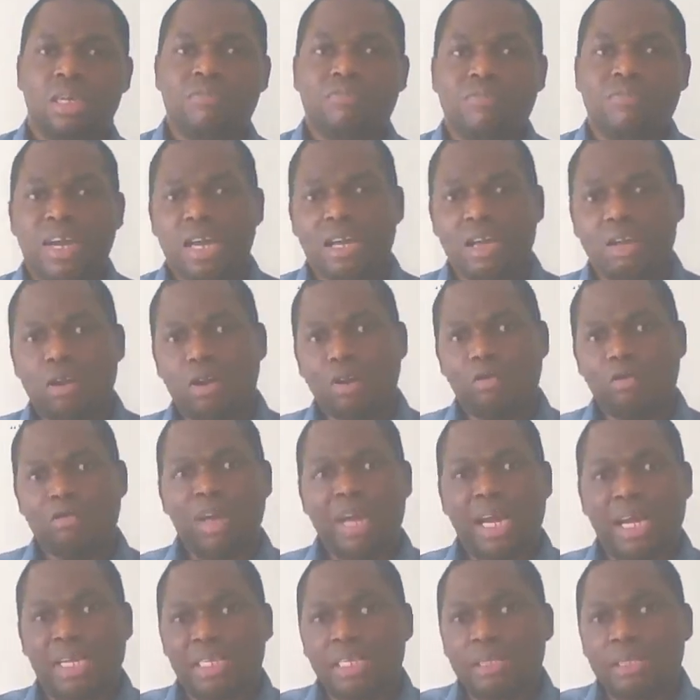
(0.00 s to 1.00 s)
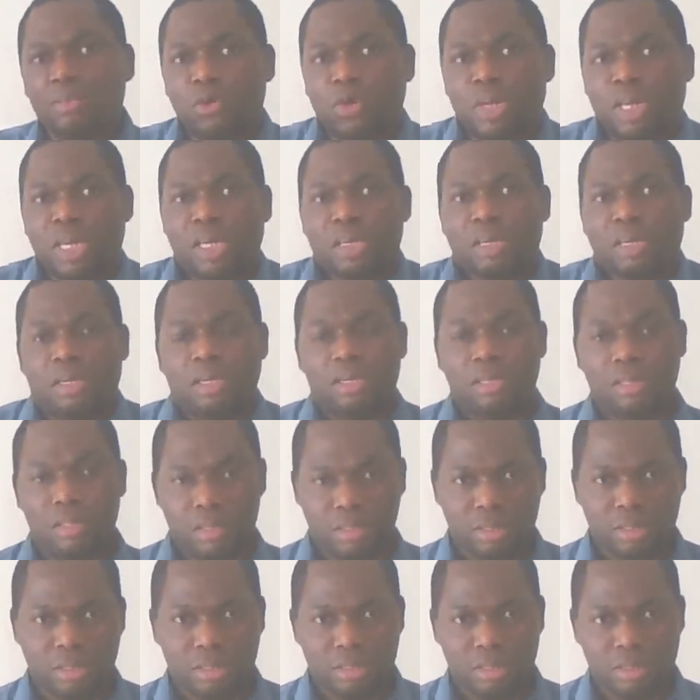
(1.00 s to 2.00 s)
If I love an Igbo
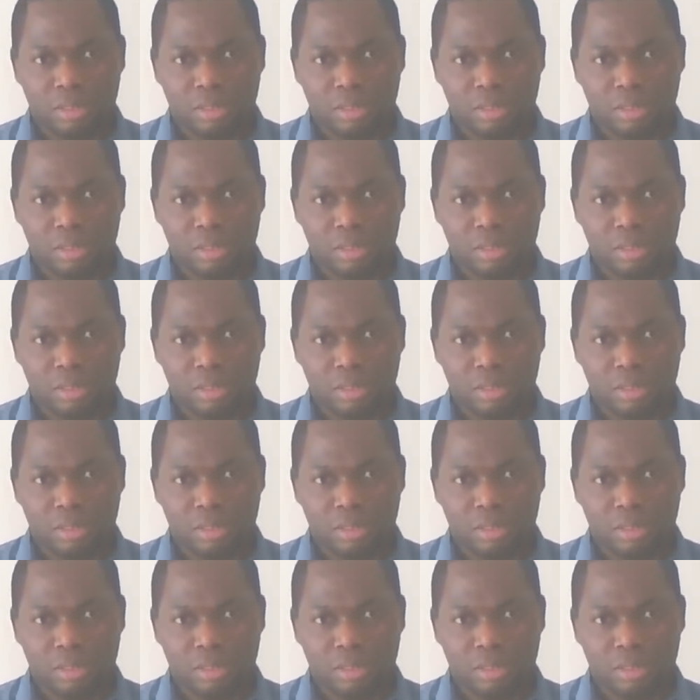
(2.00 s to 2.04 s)
girl,